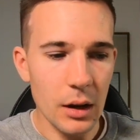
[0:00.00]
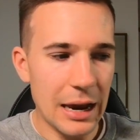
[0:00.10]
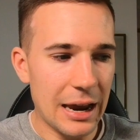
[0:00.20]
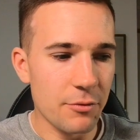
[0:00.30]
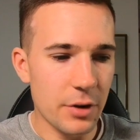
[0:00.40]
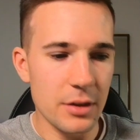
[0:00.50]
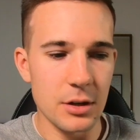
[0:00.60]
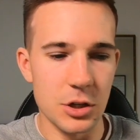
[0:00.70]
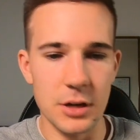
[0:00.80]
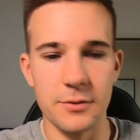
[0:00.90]
everything
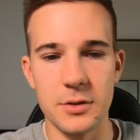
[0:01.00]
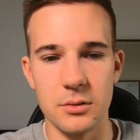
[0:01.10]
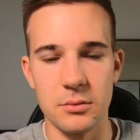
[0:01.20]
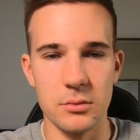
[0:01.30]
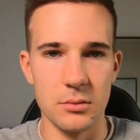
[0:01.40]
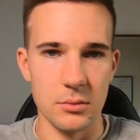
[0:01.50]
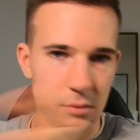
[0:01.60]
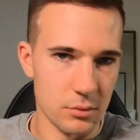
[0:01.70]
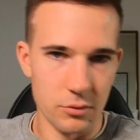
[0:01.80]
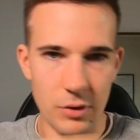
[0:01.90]
shifts
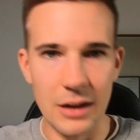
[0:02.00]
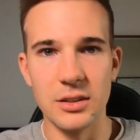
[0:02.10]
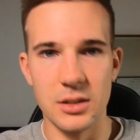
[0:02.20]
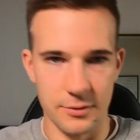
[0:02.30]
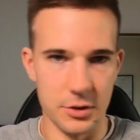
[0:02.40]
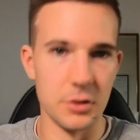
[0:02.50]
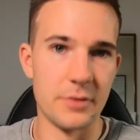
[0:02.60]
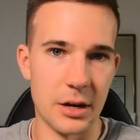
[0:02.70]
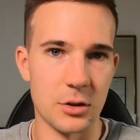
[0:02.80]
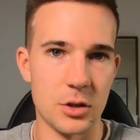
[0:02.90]
relative to
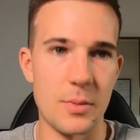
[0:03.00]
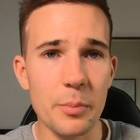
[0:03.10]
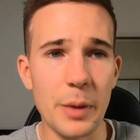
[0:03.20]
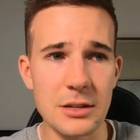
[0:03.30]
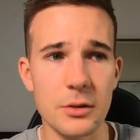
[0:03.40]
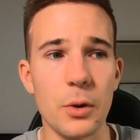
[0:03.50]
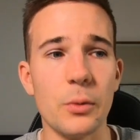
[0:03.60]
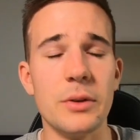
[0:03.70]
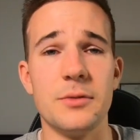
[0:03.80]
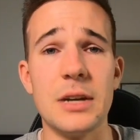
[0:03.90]
VO2 max. So basically, what
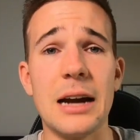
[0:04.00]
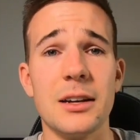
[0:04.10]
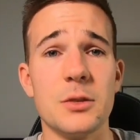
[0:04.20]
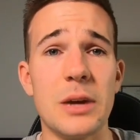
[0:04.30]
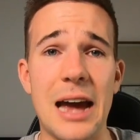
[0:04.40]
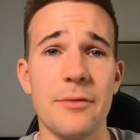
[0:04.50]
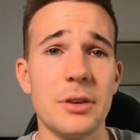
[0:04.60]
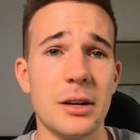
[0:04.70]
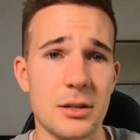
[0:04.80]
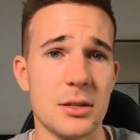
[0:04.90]
we've done is we haven't
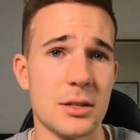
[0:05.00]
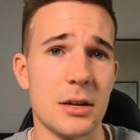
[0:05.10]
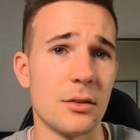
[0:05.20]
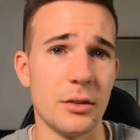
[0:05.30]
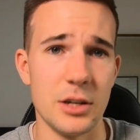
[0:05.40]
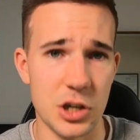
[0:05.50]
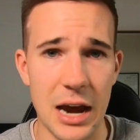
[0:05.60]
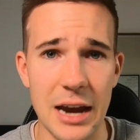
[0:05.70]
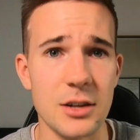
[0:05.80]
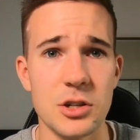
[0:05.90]
necessarily
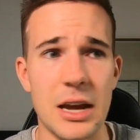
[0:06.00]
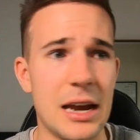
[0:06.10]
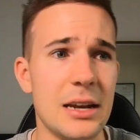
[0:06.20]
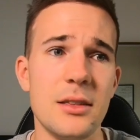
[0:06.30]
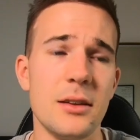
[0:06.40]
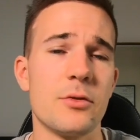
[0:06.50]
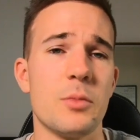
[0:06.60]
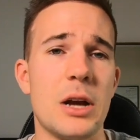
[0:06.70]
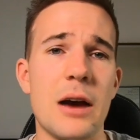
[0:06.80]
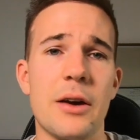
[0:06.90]
changed anything from an
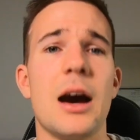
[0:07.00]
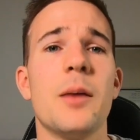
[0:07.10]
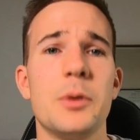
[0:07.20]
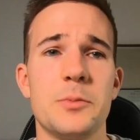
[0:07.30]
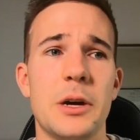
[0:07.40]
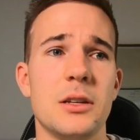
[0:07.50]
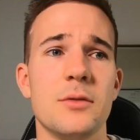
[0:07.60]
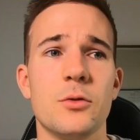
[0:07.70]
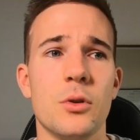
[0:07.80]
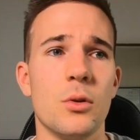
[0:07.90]
RER perspective
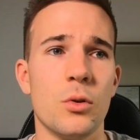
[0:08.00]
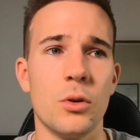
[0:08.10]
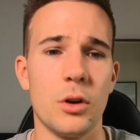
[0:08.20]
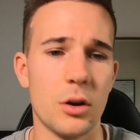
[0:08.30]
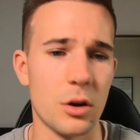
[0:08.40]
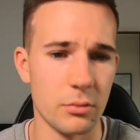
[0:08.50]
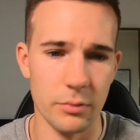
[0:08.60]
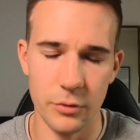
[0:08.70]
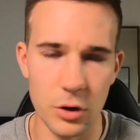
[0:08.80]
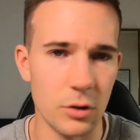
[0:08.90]
or, or
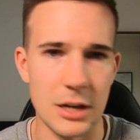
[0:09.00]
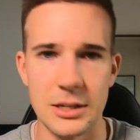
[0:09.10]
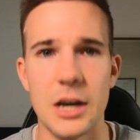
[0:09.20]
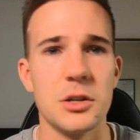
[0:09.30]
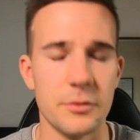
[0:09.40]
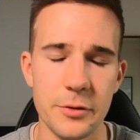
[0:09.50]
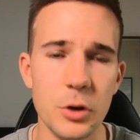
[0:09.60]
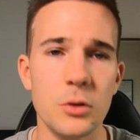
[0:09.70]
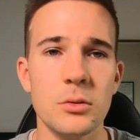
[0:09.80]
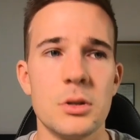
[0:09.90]
utilization of
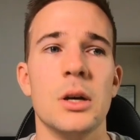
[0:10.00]
fuels.